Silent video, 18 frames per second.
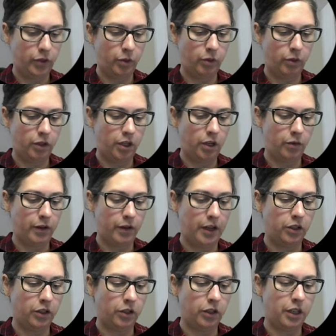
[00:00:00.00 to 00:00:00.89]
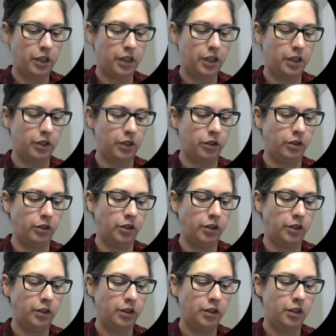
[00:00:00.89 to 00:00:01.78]
theoretical yield
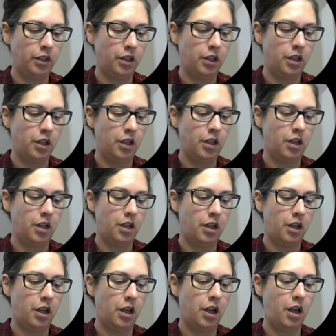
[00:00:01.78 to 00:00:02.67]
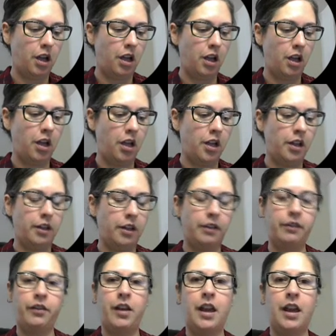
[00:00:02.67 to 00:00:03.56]

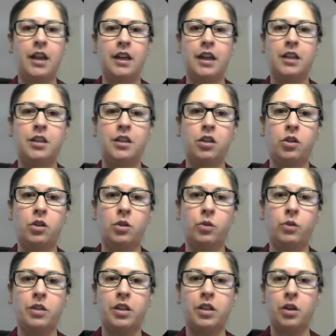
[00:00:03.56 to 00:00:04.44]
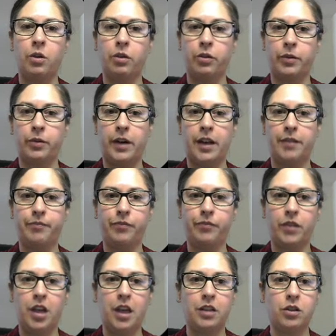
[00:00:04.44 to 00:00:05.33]
of Na2CO3,
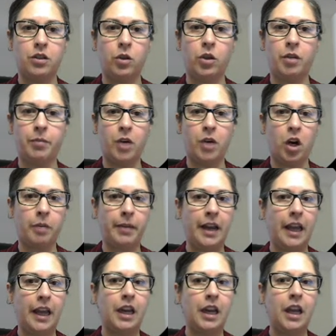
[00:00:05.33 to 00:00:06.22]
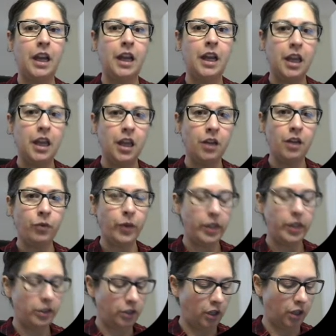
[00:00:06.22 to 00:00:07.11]
okay, sodium carbonate. If we
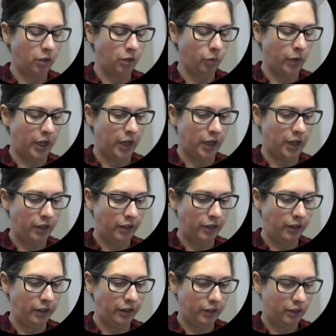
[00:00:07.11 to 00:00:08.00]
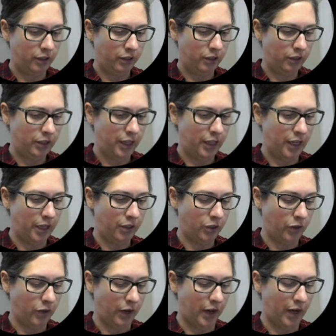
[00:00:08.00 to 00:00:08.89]
start with 10
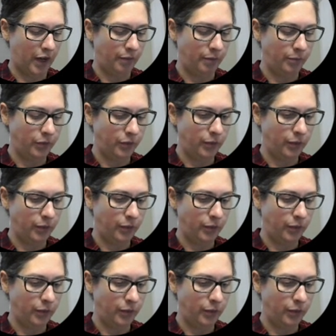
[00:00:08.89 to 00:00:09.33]
grams